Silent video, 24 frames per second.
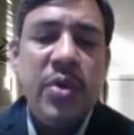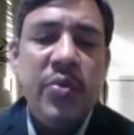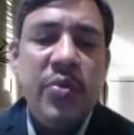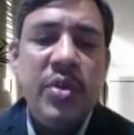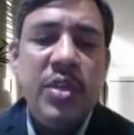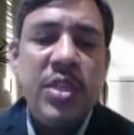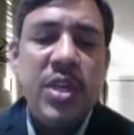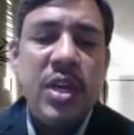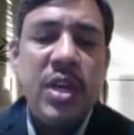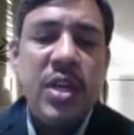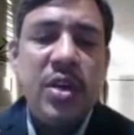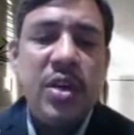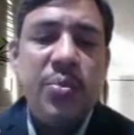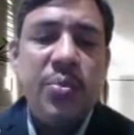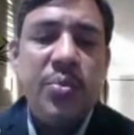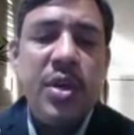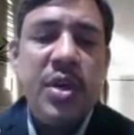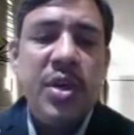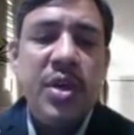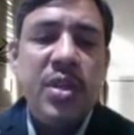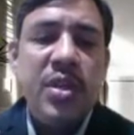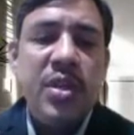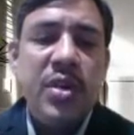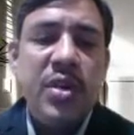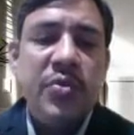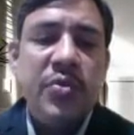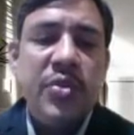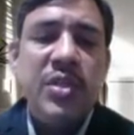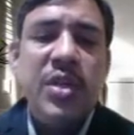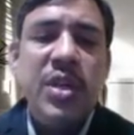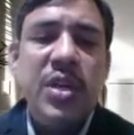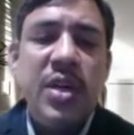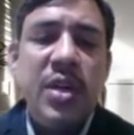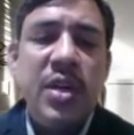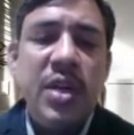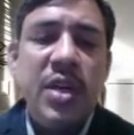are coming in the
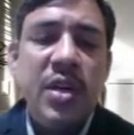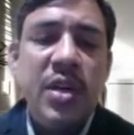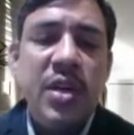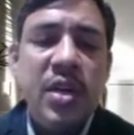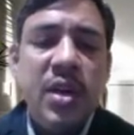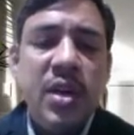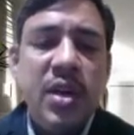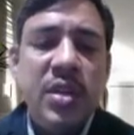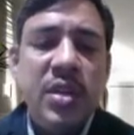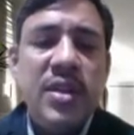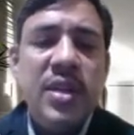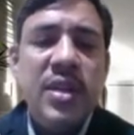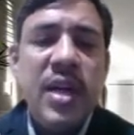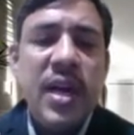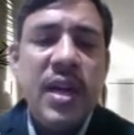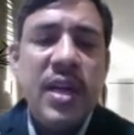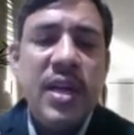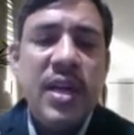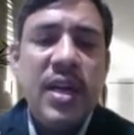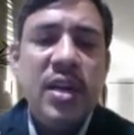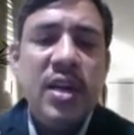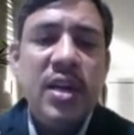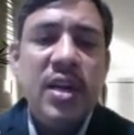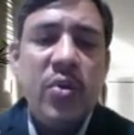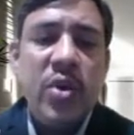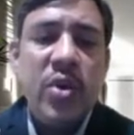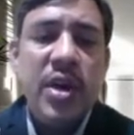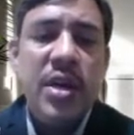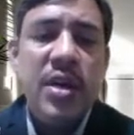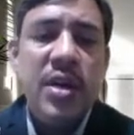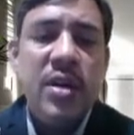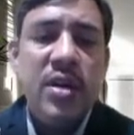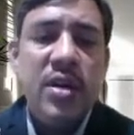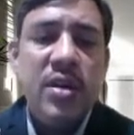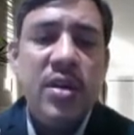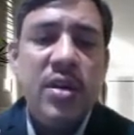vicinity, that can
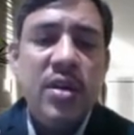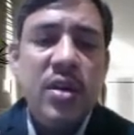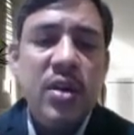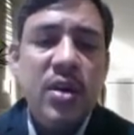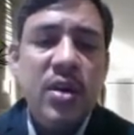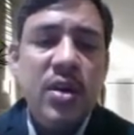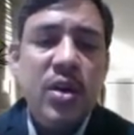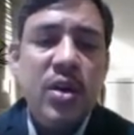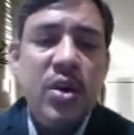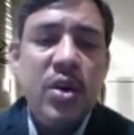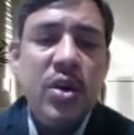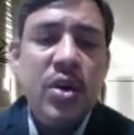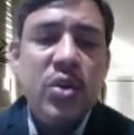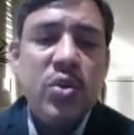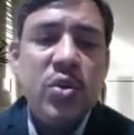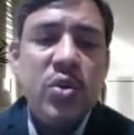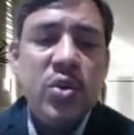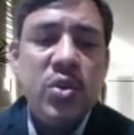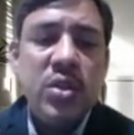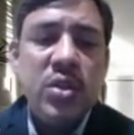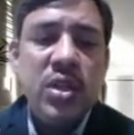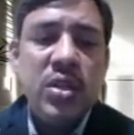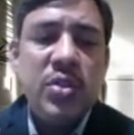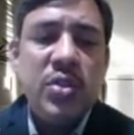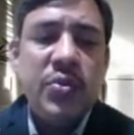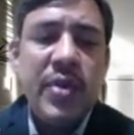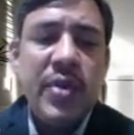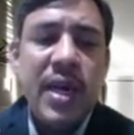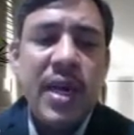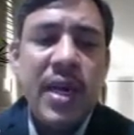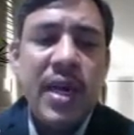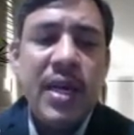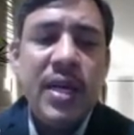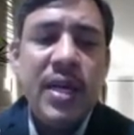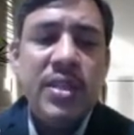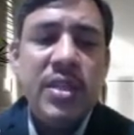avoid. So such
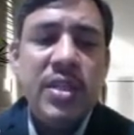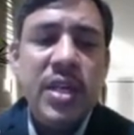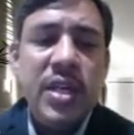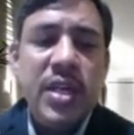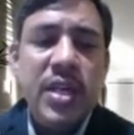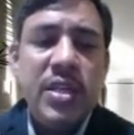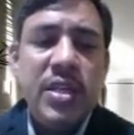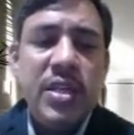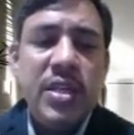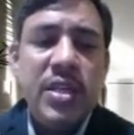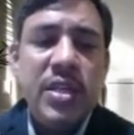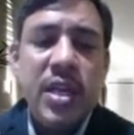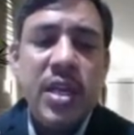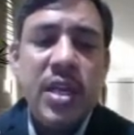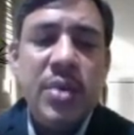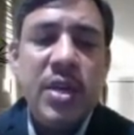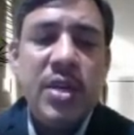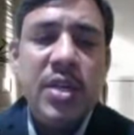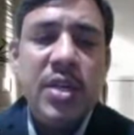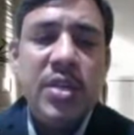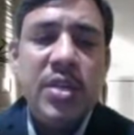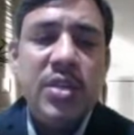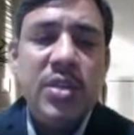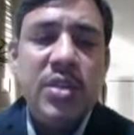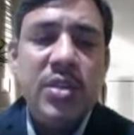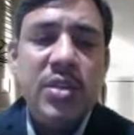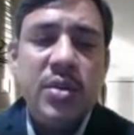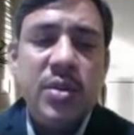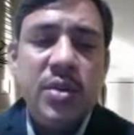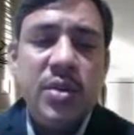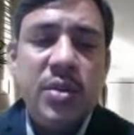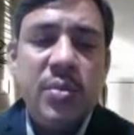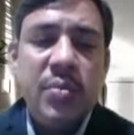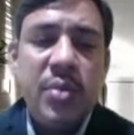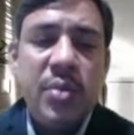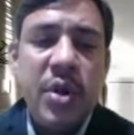Faraday's cage arrangement is
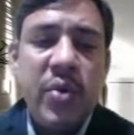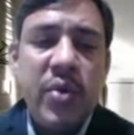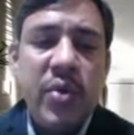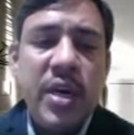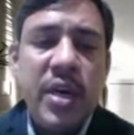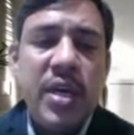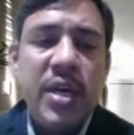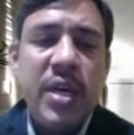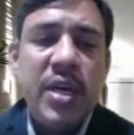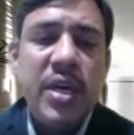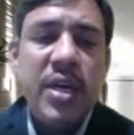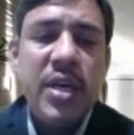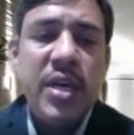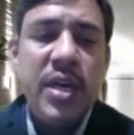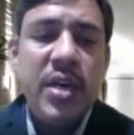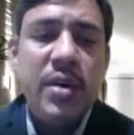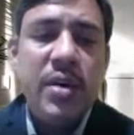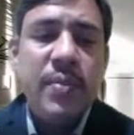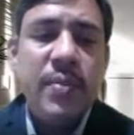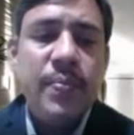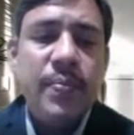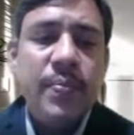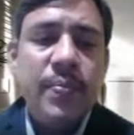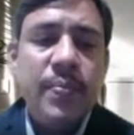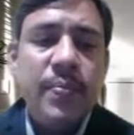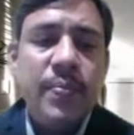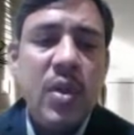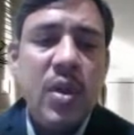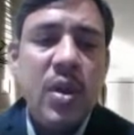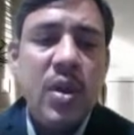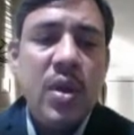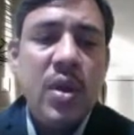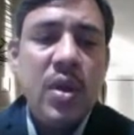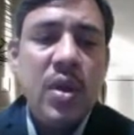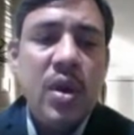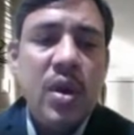provided here.
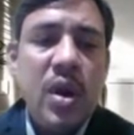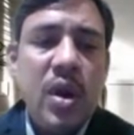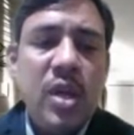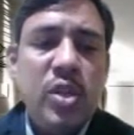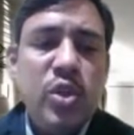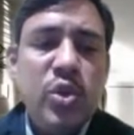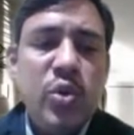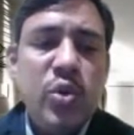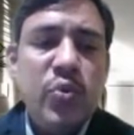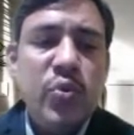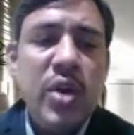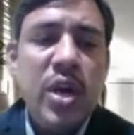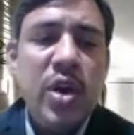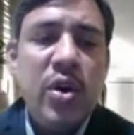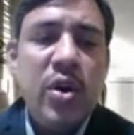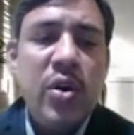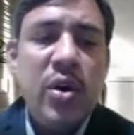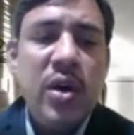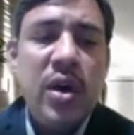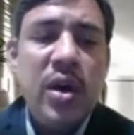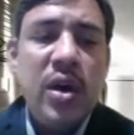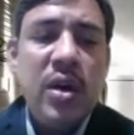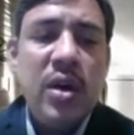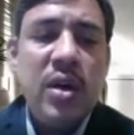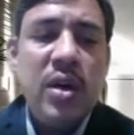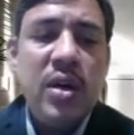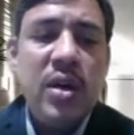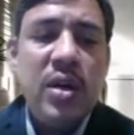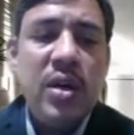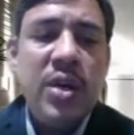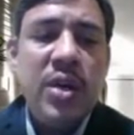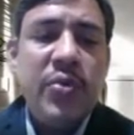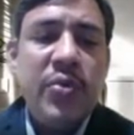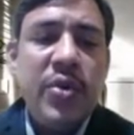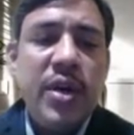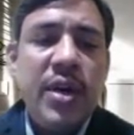Also, we have
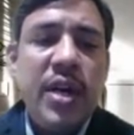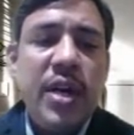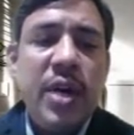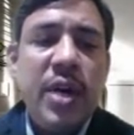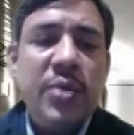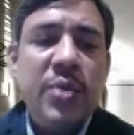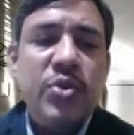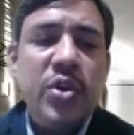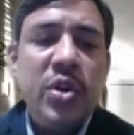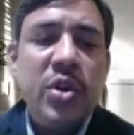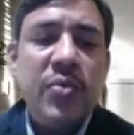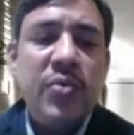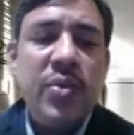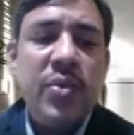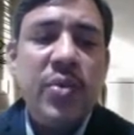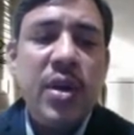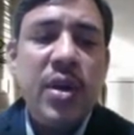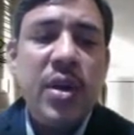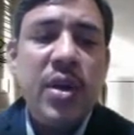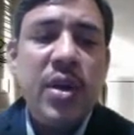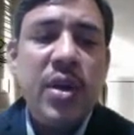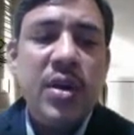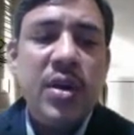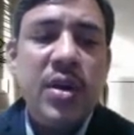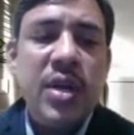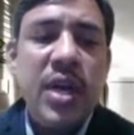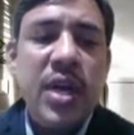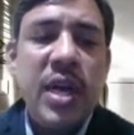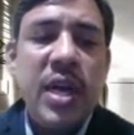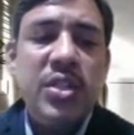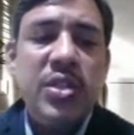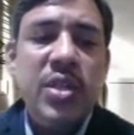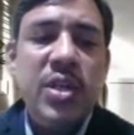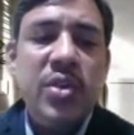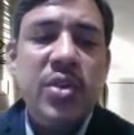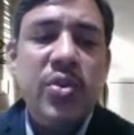different types of
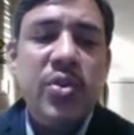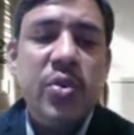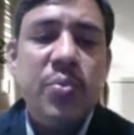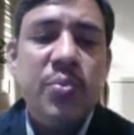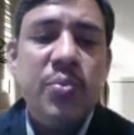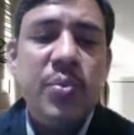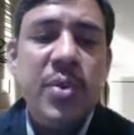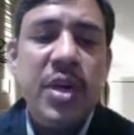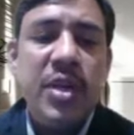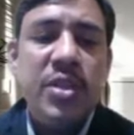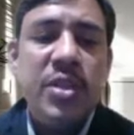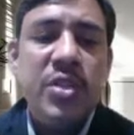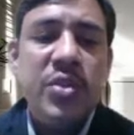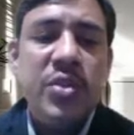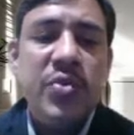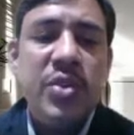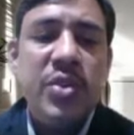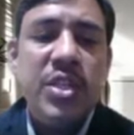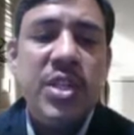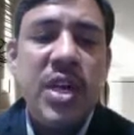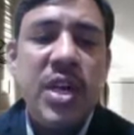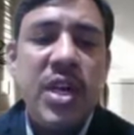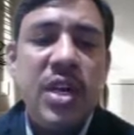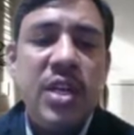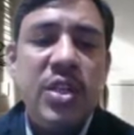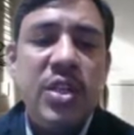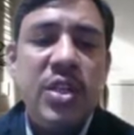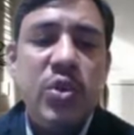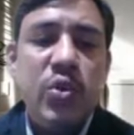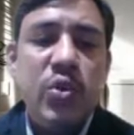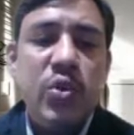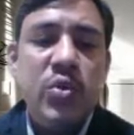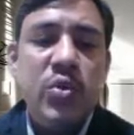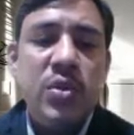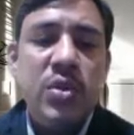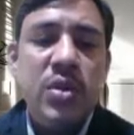test equipments which are
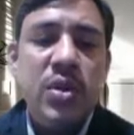used.